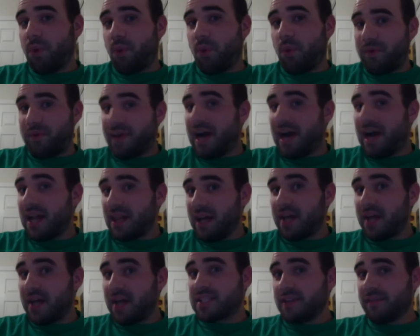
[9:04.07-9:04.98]
we've got a
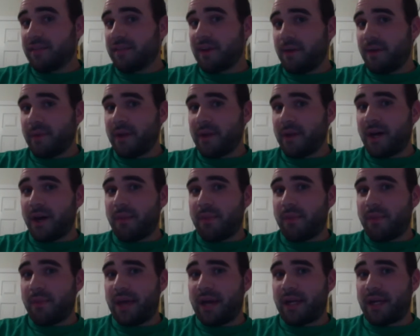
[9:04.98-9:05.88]
lot of stuff coming
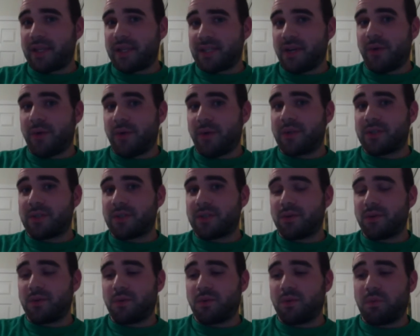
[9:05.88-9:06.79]
up that is going
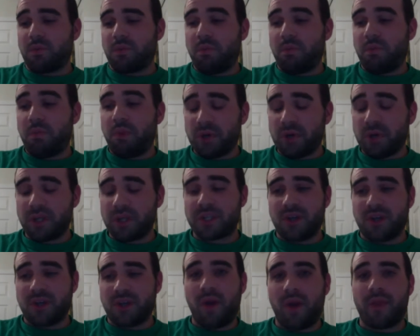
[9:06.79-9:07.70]
to put
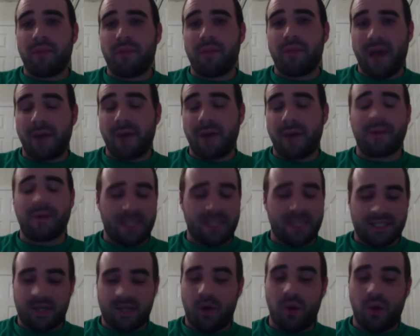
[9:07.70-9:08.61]
us on the map. Like I
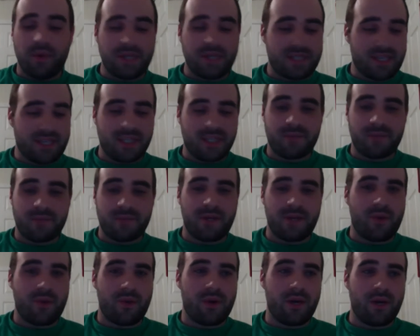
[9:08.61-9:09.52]
said, Holy City is a
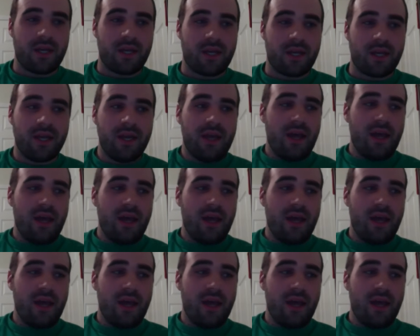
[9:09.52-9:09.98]
big one.